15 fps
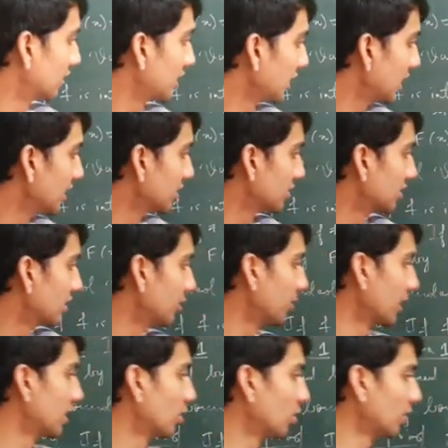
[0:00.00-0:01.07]
t is
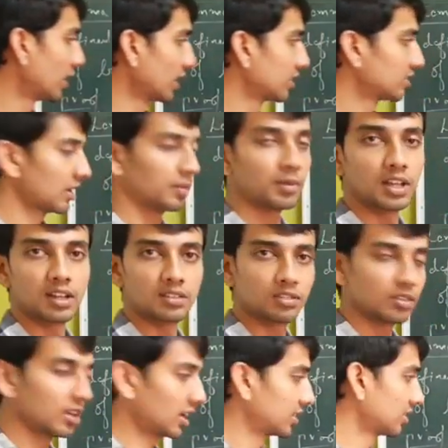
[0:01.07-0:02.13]
defined over xi
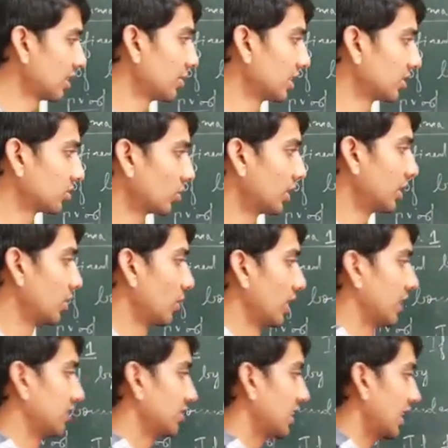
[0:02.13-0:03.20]
minus 1 to
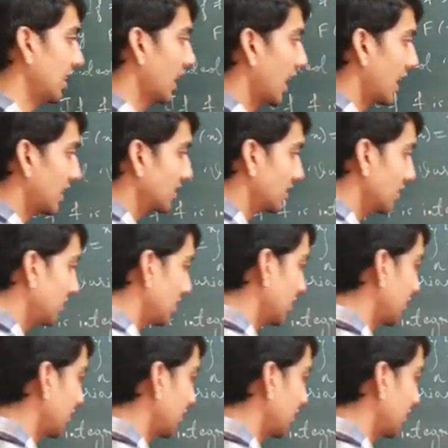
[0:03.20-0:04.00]
xi, and this